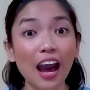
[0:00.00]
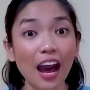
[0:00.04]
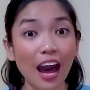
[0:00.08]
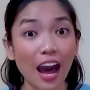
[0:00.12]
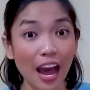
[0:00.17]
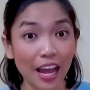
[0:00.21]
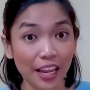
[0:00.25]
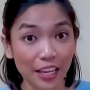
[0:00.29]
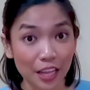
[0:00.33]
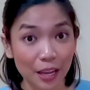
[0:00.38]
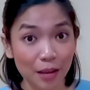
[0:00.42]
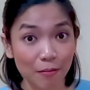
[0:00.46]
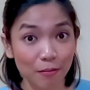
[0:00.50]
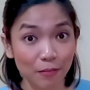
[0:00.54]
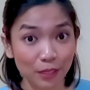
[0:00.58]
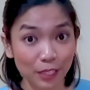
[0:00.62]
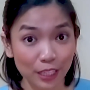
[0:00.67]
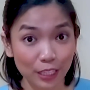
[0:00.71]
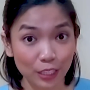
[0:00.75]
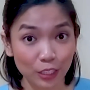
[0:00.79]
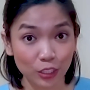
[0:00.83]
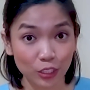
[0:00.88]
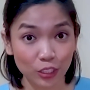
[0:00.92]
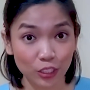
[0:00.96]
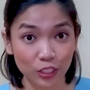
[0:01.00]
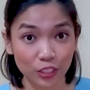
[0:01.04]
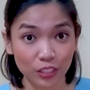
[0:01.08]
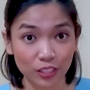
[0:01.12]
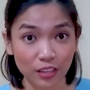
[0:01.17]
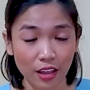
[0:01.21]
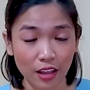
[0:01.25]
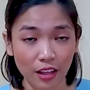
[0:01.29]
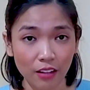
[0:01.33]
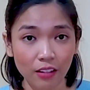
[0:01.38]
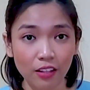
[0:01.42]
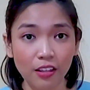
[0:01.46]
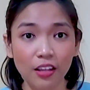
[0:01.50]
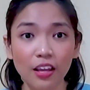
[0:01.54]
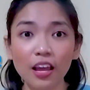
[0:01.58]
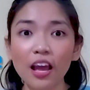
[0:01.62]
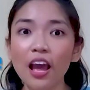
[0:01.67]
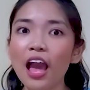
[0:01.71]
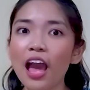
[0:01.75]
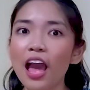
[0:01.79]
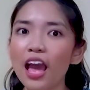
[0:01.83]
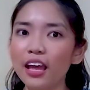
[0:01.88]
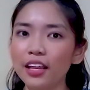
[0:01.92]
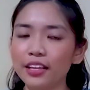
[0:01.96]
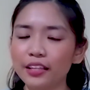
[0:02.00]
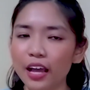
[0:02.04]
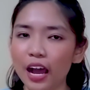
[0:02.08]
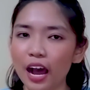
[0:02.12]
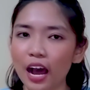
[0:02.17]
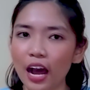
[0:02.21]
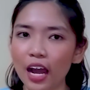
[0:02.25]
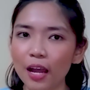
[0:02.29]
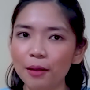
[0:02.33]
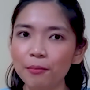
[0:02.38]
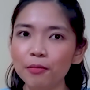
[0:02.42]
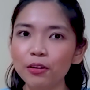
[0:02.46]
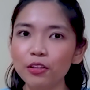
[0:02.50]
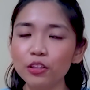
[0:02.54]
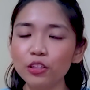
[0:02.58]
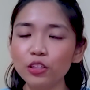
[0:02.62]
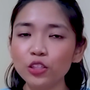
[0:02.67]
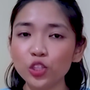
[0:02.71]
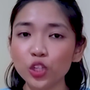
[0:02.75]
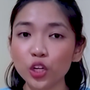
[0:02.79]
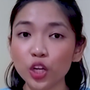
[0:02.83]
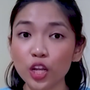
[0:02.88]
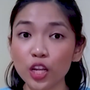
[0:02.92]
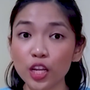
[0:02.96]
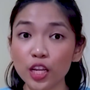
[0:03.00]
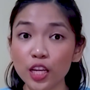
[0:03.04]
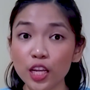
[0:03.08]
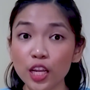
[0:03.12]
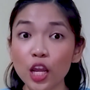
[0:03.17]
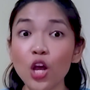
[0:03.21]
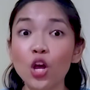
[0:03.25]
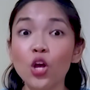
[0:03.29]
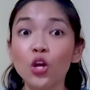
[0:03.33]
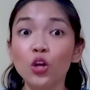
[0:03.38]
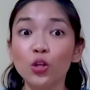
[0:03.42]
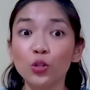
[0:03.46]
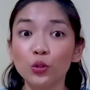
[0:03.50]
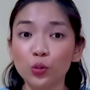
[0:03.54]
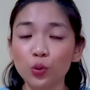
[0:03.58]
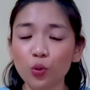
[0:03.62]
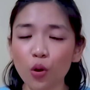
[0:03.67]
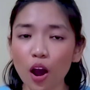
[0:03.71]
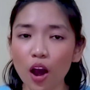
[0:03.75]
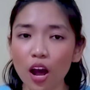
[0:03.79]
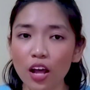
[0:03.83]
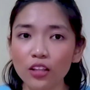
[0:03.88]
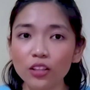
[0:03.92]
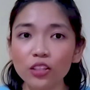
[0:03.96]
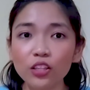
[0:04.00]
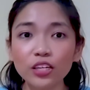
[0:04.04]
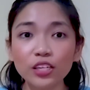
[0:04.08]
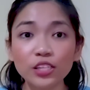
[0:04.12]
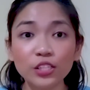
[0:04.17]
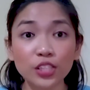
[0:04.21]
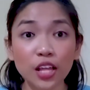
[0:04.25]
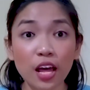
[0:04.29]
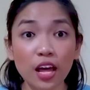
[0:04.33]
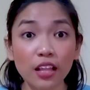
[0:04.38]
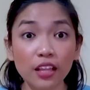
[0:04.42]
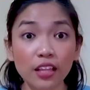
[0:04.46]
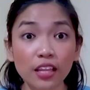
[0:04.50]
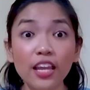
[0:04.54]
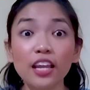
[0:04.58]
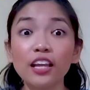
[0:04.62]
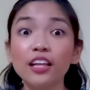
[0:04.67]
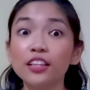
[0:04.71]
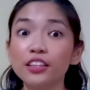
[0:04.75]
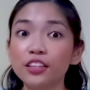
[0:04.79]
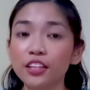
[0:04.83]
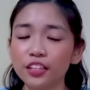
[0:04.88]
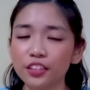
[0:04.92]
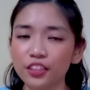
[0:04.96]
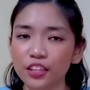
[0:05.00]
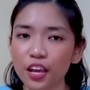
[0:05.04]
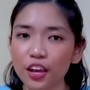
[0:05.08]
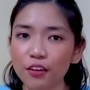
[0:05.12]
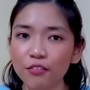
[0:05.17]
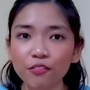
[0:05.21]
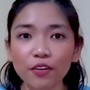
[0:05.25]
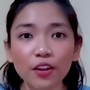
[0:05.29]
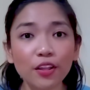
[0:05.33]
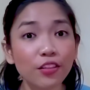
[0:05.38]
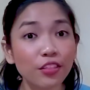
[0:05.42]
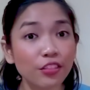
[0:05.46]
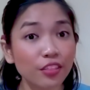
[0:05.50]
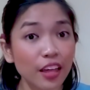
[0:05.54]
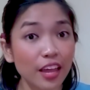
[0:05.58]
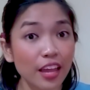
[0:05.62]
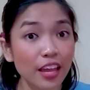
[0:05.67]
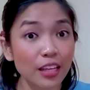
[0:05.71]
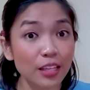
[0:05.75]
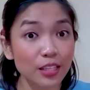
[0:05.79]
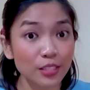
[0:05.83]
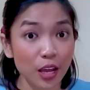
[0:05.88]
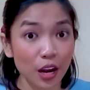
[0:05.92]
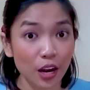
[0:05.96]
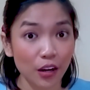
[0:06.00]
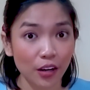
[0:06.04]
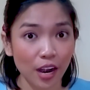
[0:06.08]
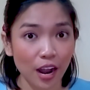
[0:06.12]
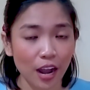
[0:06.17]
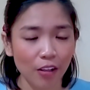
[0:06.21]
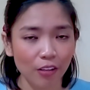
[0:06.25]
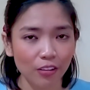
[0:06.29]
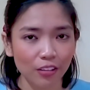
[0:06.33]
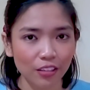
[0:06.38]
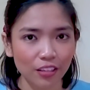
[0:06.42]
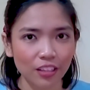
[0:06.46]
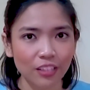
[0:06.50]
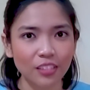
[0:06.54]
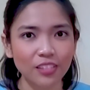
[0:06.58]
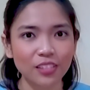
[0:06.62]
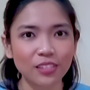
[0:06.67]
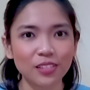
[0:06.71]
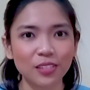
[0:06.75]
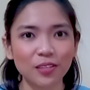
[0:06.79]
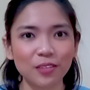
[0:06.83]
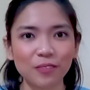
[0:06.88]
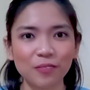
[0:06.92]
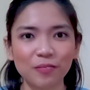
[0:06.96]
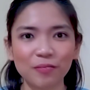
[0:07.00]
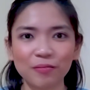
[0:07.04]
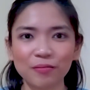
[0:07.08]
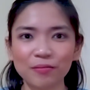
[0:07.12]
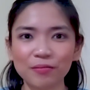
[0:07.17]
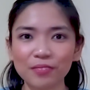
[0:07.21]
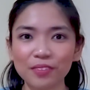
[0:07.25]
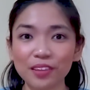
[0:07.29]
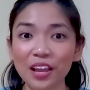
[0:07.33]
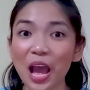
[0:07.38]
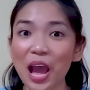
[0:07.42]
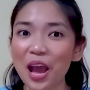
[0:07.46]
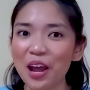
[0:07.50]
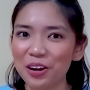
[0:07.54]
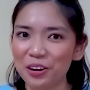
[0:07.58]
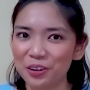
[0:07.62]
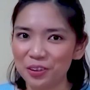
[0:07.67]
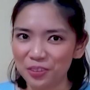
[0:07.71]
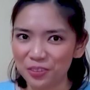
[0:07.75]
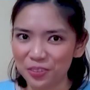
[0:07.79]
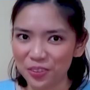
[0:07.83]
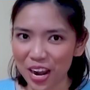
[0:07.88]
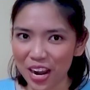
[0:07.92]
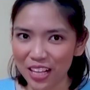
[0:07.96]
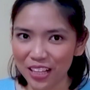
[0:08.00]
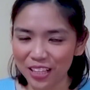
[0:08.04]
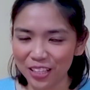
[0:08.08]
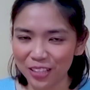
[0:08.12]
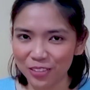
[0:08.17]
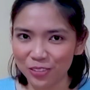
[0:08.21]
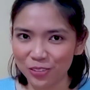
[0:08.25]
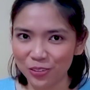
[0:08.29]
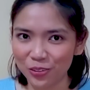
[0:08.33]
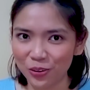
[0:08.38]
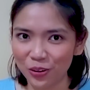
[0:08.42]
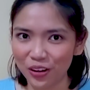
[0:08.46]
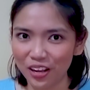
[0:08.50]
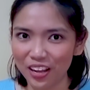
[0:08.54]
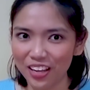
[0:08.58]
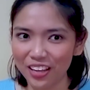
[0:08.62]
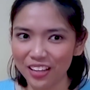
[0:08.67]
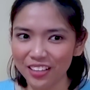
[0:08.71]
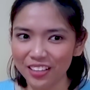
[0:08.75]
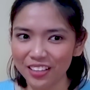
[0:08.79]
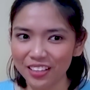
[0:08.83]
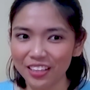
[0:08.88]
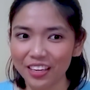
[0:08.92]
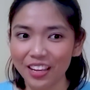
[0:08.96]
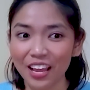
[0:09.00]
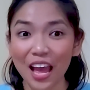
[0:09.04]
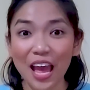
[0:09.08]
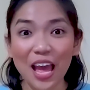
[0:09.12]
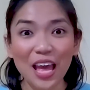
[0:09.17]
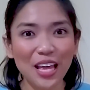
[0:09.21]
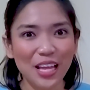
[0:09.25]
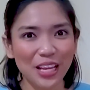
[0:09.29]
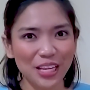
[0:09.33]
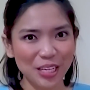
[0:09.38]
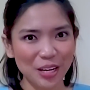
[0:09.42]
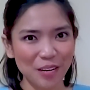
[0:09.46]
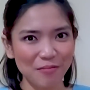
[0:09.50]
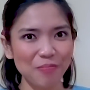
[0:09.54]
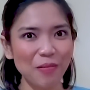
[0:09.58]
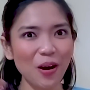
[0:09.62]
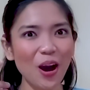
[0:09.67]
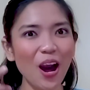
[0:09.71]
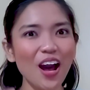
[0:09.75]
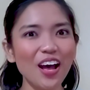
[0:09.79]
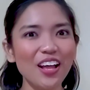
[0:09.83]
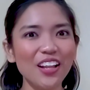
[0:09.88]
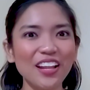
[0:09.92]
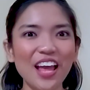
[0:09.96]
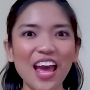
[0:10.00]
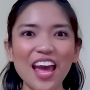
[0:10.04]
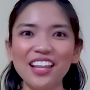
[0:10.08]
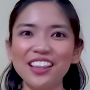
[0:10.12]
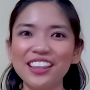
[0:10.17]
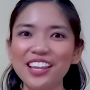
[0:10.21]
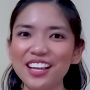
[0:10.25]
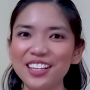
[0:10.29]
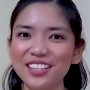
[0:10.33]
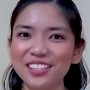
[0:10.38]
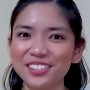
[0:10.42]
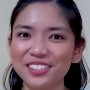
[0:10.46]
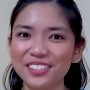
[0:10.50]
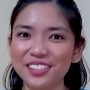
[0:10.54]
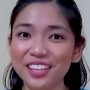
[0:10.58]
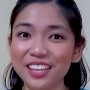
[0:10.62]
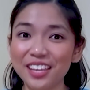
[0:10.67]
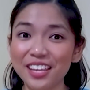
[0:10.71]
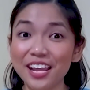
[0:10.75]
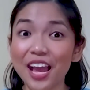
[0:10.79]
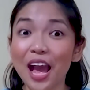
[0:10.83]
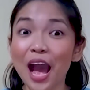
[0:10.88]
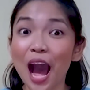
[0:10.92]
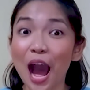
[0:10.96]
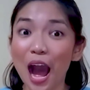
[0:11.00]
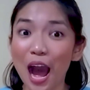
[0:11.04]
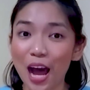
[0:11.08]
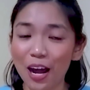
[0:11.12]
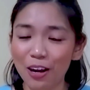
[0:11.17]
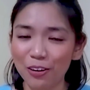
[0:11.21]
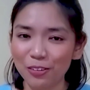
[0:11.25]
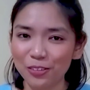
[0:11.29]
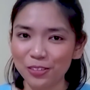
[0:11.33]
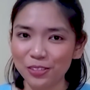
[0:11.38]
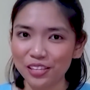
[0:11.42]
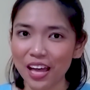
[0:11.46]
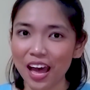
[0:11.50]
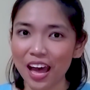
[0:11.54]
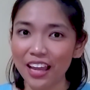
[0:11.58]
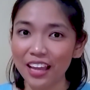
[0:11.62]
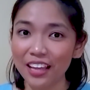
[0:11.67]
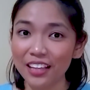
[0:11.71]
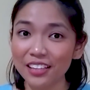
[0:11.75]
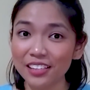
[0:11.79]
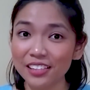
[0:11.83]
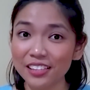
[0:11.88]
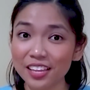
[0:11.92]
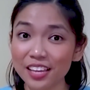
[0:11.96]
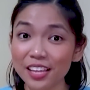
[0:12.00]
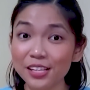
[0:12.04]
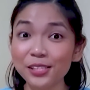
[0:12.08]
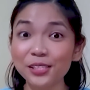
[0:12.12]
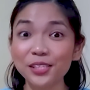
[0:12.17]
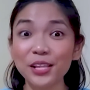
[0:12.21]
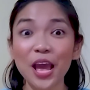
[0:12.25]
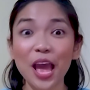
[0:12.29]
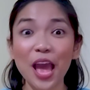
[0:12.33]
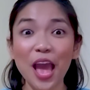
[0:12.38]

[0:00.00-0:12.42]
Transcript: I am Teacher Janelle, and I'm on a journey to understanding the different things around us. Ready to join? Come on and let's see how science is